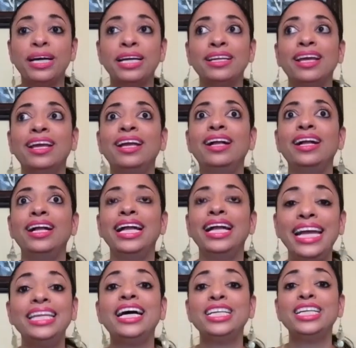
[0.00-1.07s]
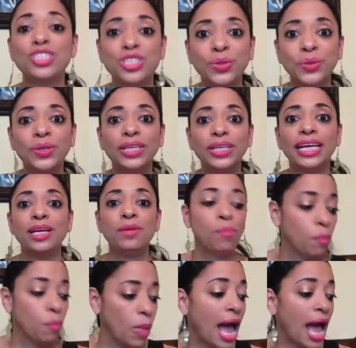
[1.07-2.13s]
But in
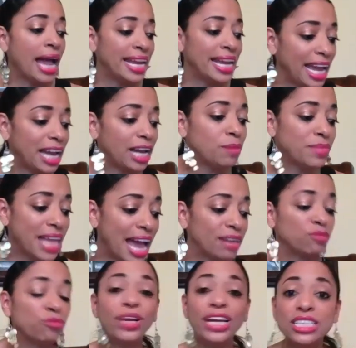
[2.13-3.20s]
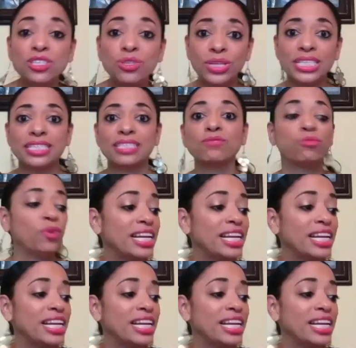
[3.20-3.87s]
unschooling, I am that resource.